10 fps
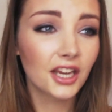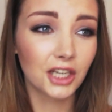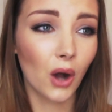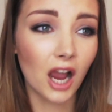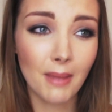you
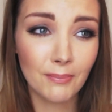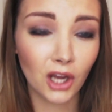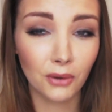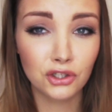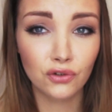know, I remember
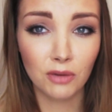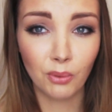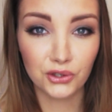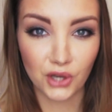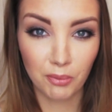going to group
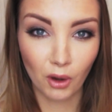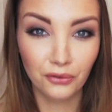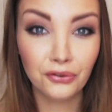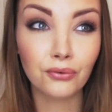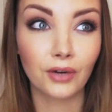once and I put
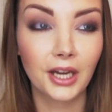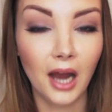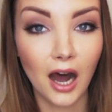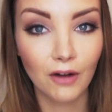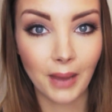on
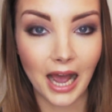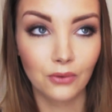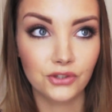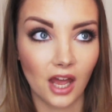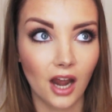3.5
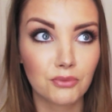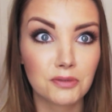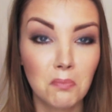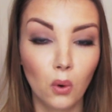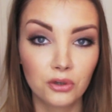pounds and I
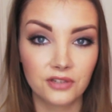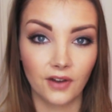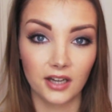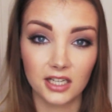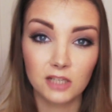was mortified.